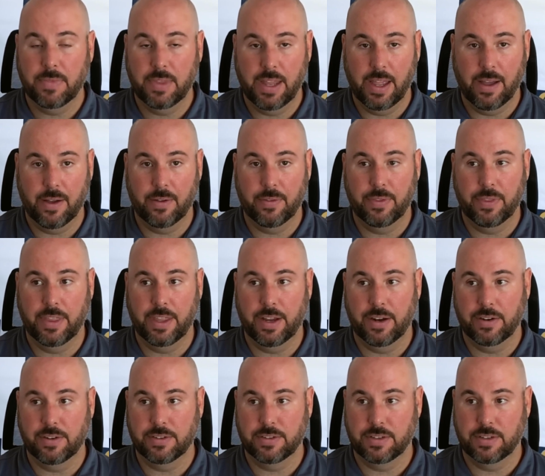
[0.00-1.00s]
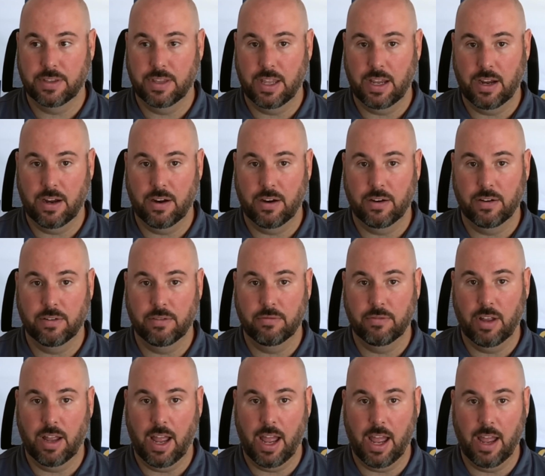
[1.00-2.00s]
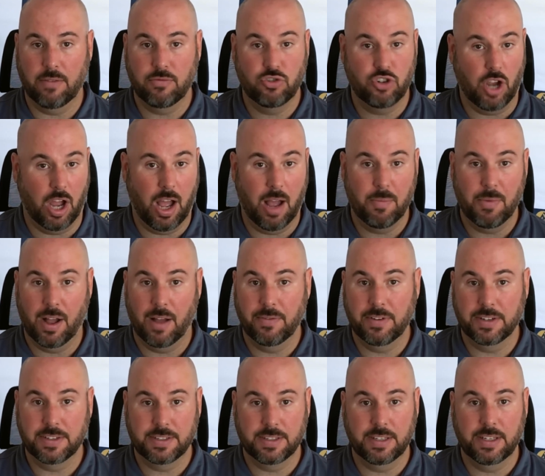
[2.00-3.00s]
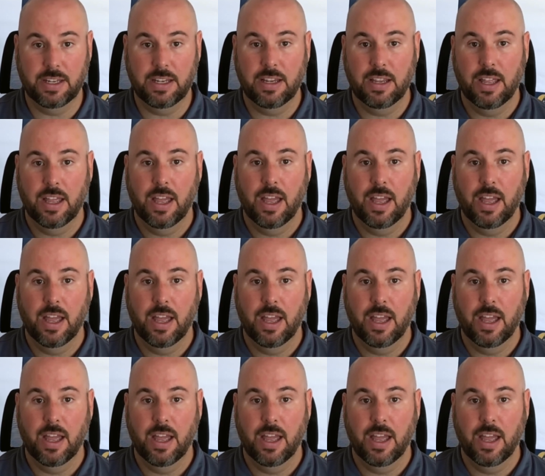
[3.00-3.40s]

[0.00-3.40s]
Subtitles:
Now there's their job, obviously.